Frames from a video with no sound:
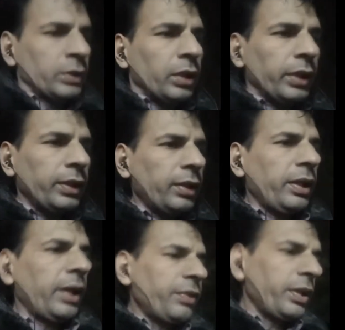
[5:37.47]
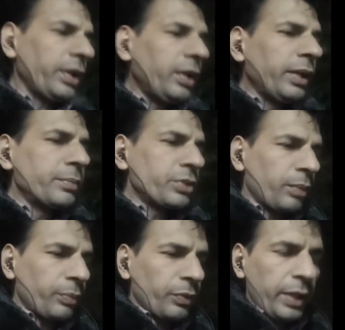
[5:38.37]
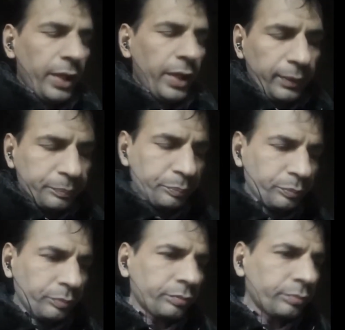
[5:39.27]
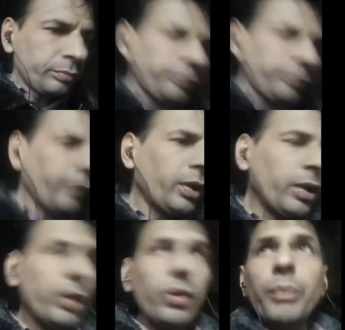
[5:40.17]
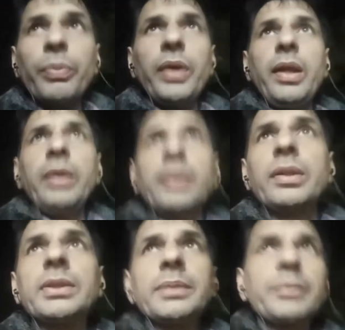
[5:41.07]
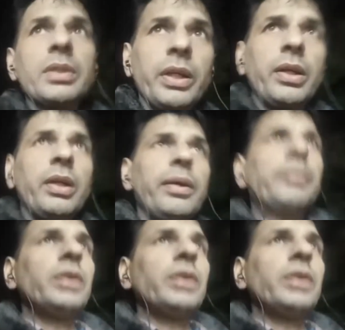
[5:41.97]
Either they have real names or providing them, or providing the customer's fake name.